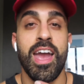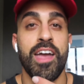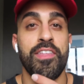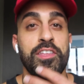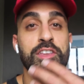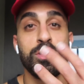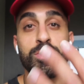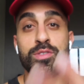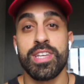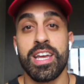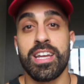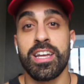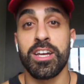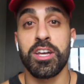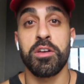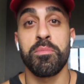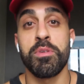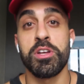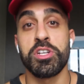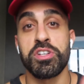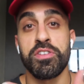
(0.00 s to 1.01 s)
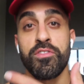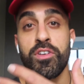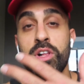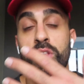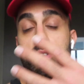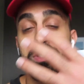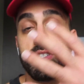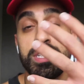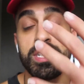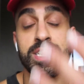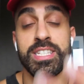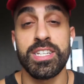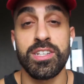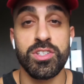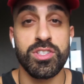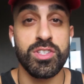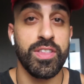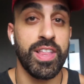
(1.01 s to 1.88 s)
And then you take a commission for closing the deal.